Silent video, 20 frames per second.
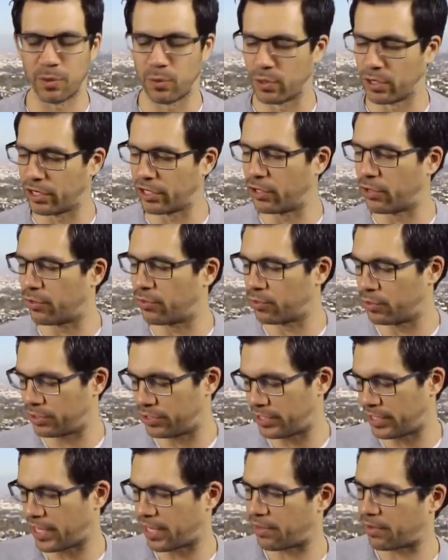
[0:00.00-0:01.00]
but we're gonna go
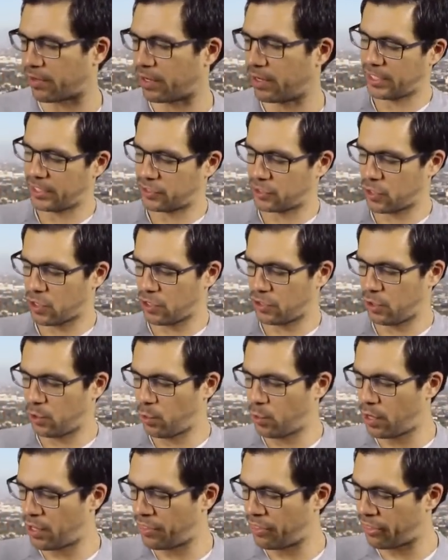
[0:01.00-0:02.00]
through it together. It's called The
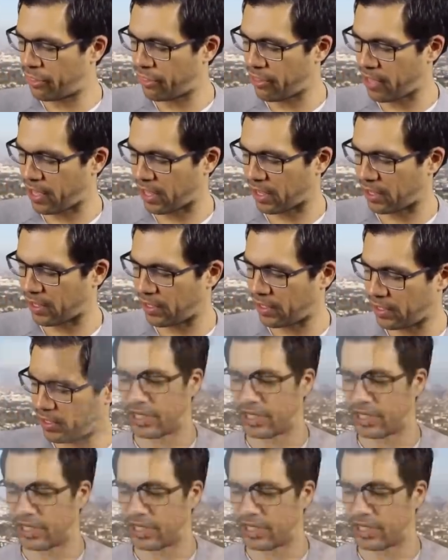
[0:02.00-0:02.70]
One Thing.